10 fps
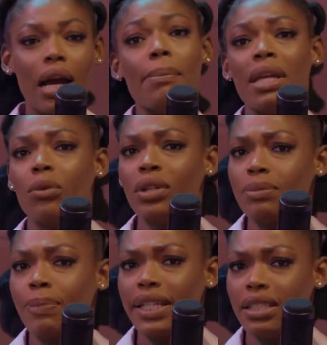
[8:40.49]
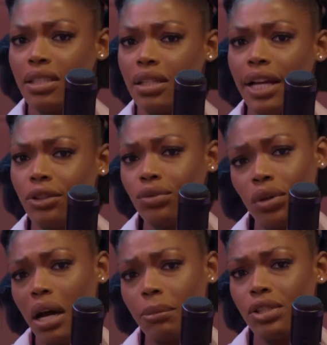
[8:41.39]
I mean, it was pricey. I don't know
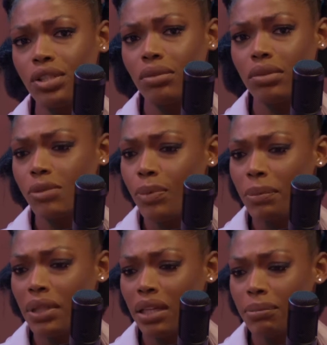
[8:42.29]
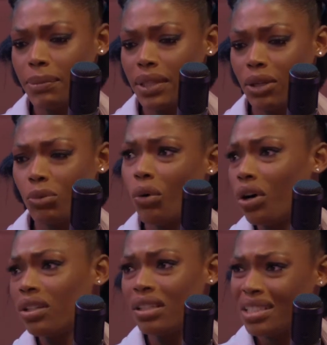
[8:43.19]
how much it was. Probably like maybe like
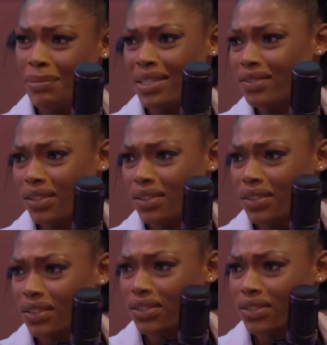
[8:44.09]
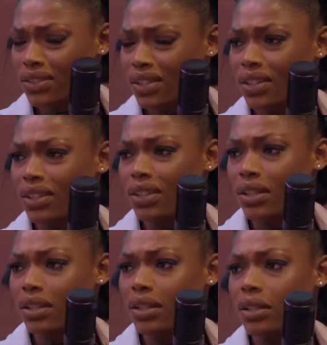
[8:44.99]
1 semester. Not... Wow.
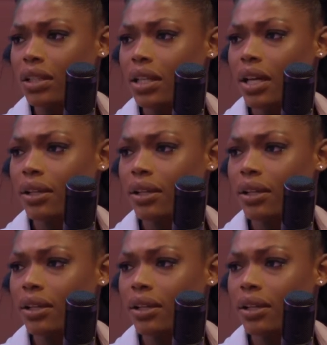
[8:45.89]
Yeah.